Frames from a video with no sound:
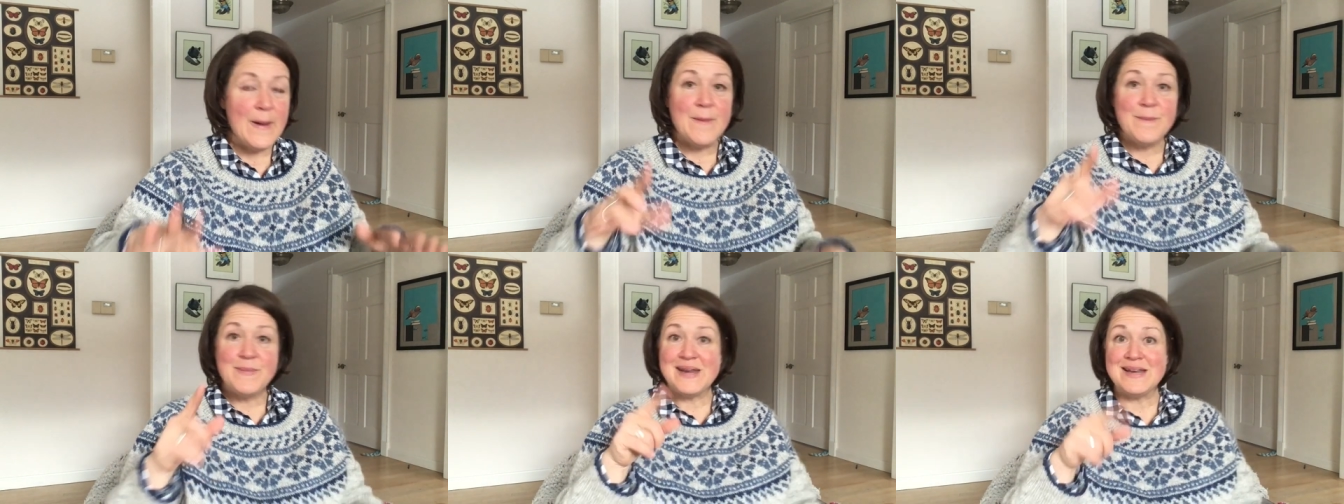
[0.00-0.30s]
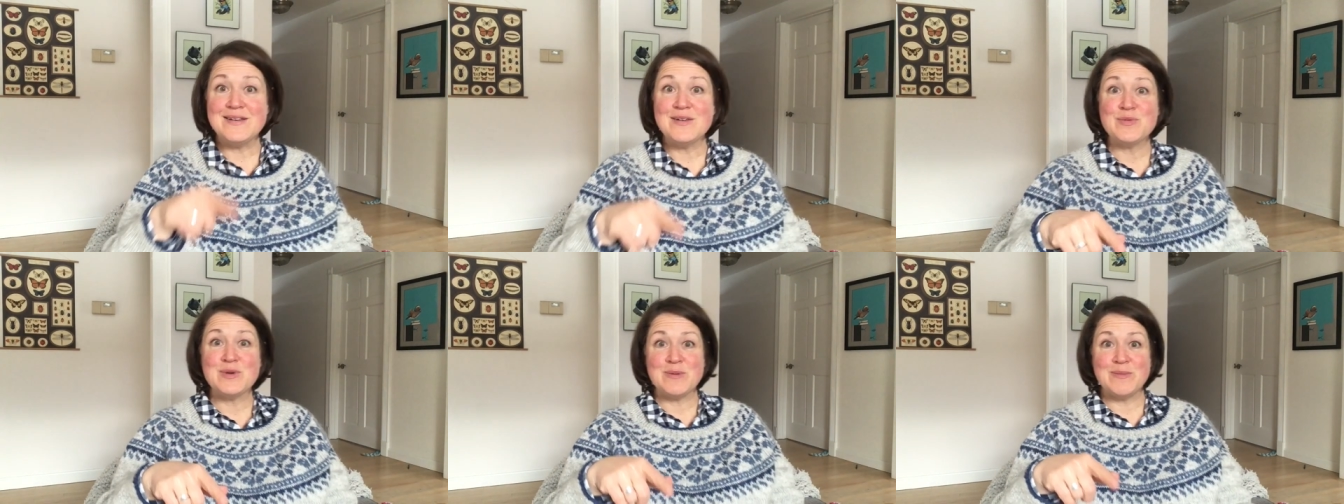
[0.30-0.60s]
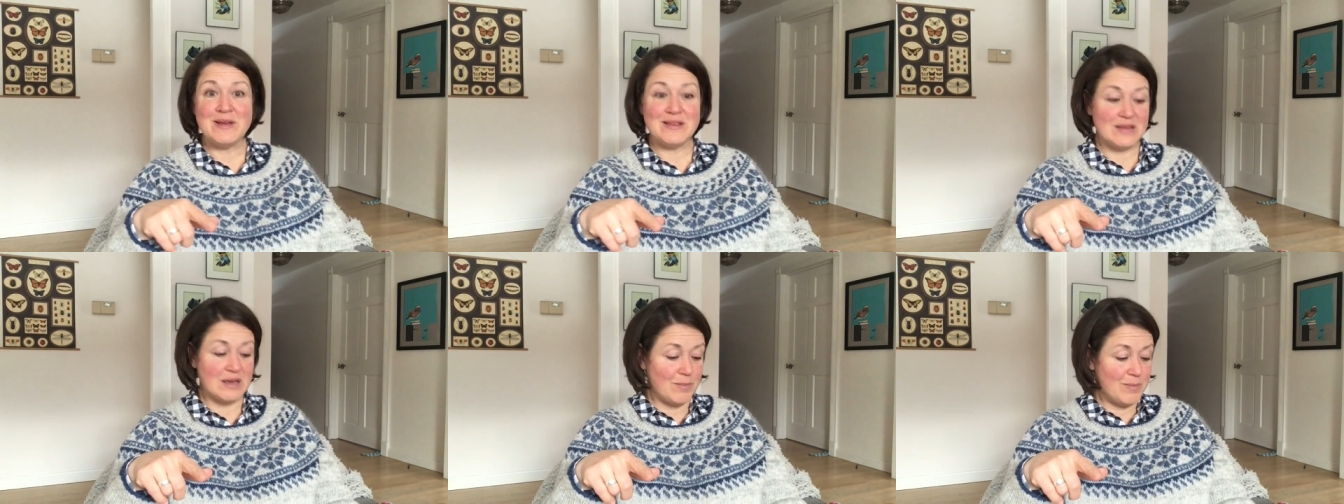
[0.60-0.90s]
But I did want to
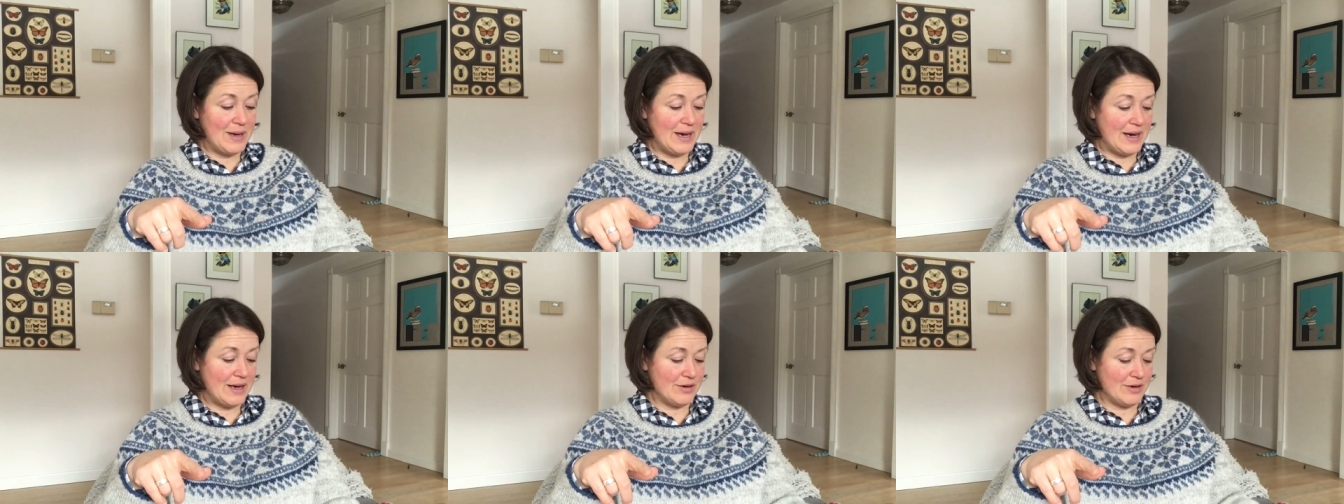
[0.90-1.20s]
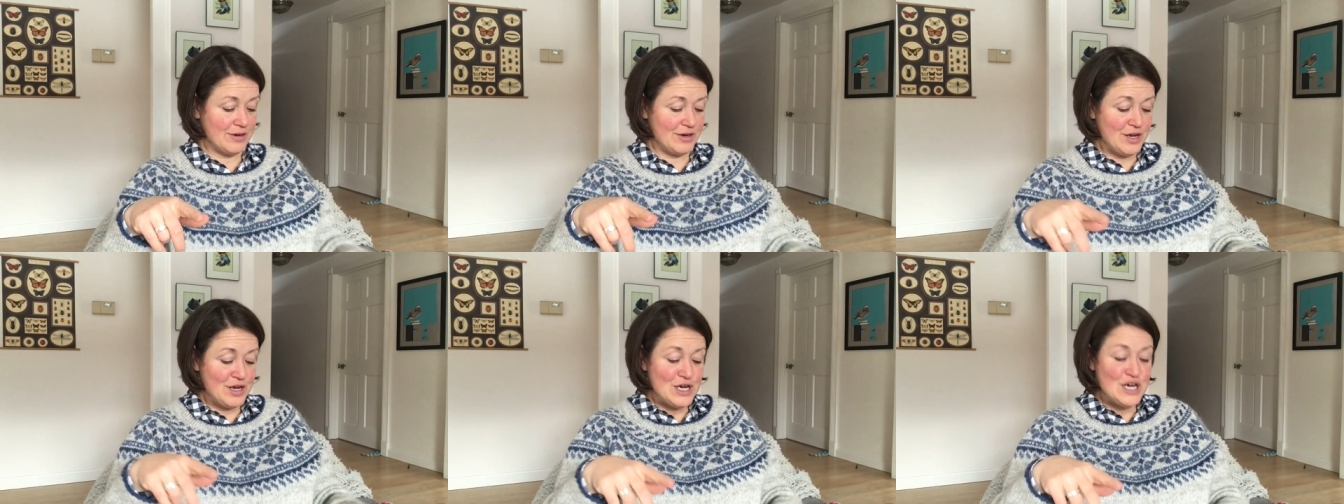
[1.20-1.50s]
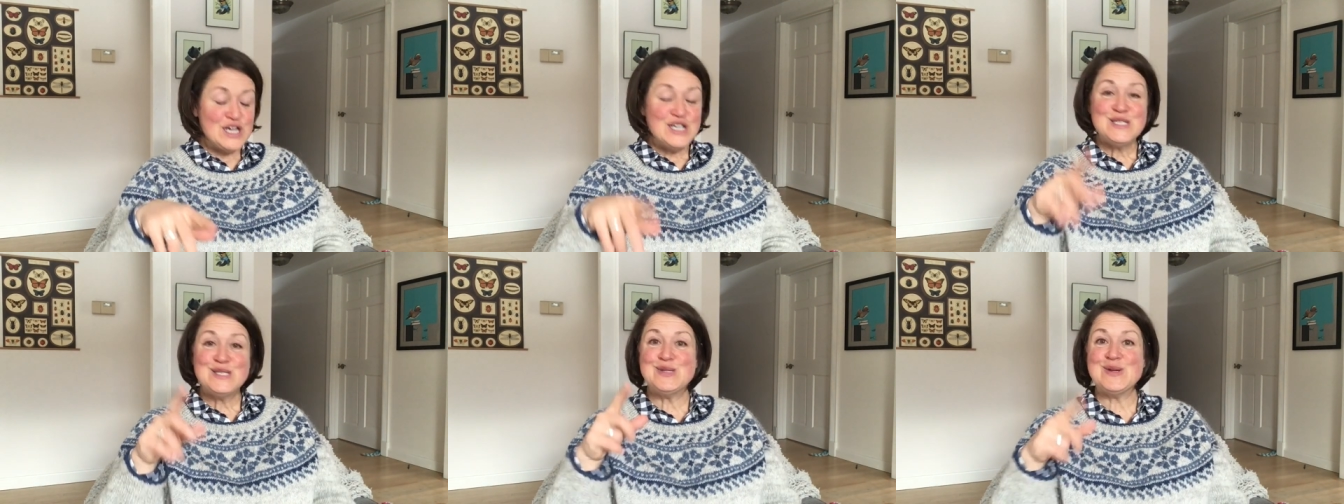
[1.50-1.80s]
make that pattern,
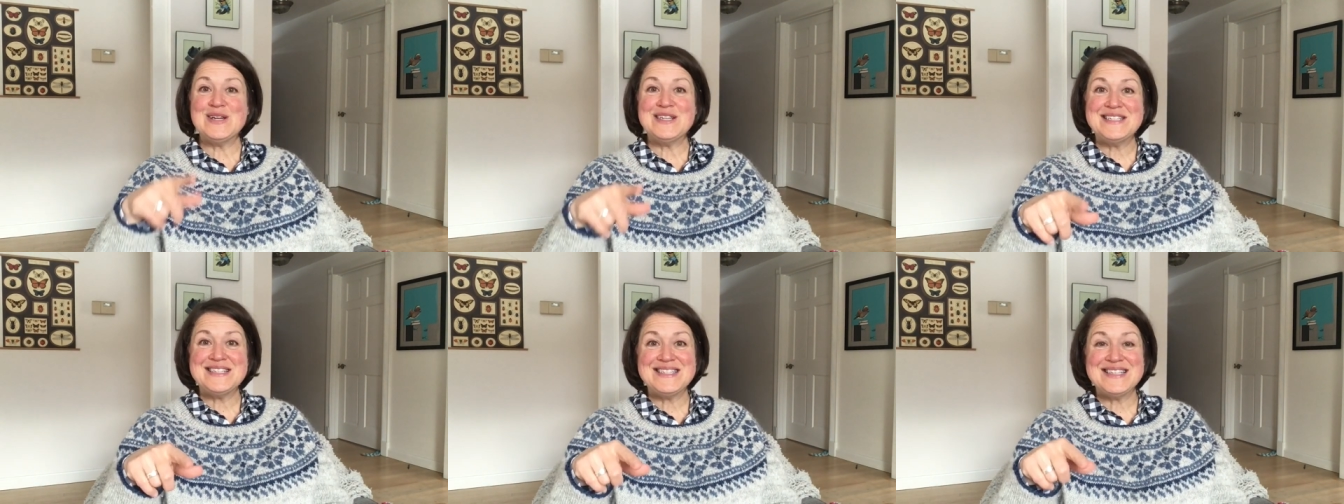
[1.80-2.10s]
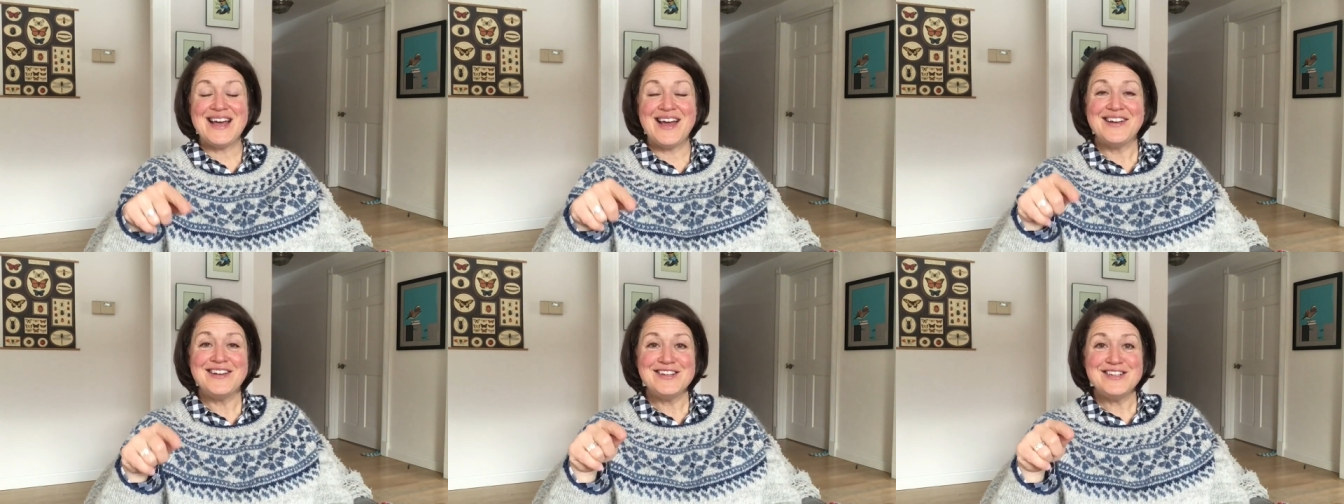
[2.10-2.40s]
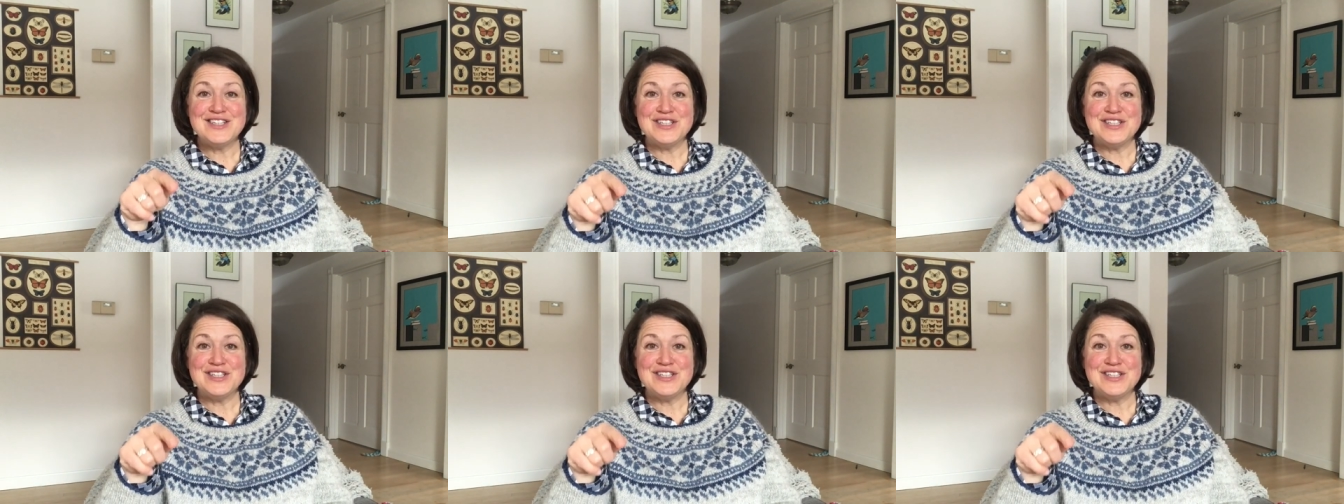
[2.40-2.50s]
so I decided